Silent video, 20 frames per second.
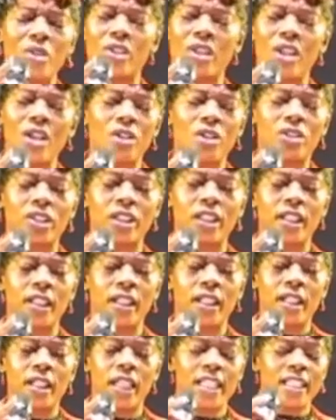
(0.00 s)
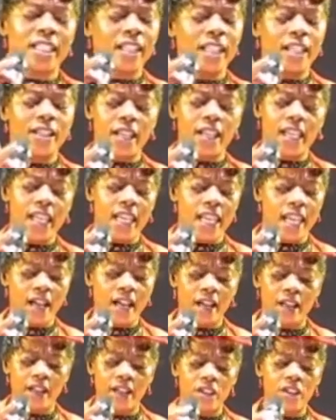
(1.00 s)
or not, is neither
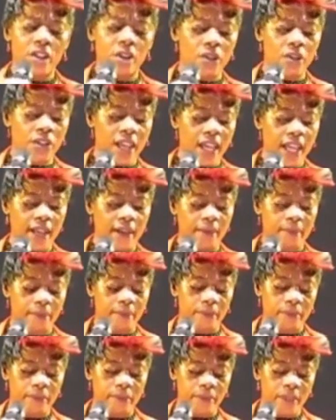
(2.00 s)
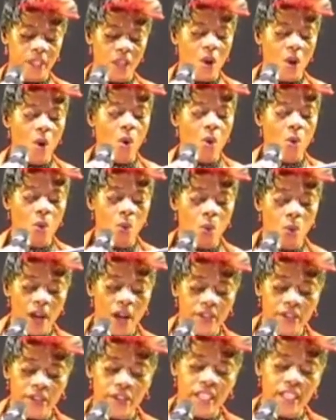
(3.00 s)
here nor there.
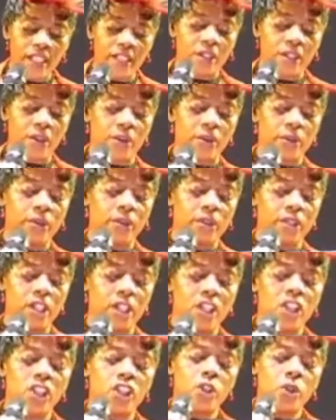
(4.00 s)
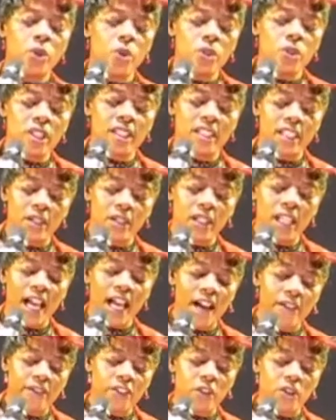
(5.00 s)
One thing though, you still
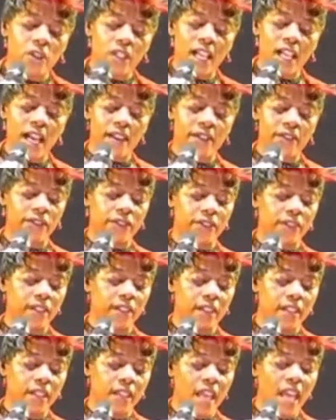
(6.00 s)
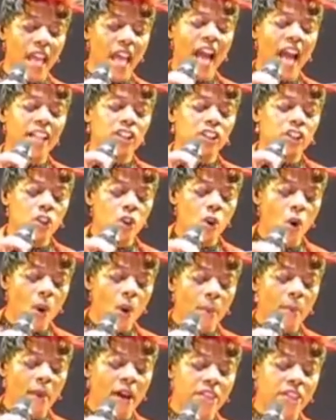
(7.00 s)
have your life, and
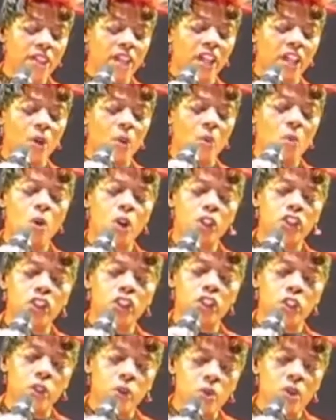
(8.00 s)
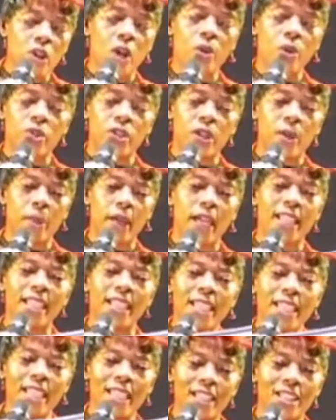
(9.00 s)
your mother can watch you go to bed
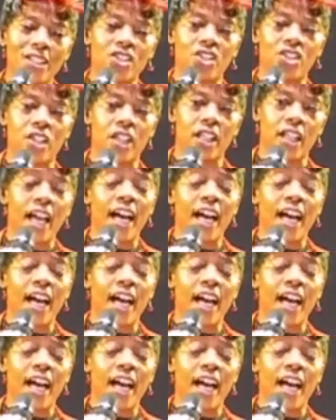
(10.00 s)
each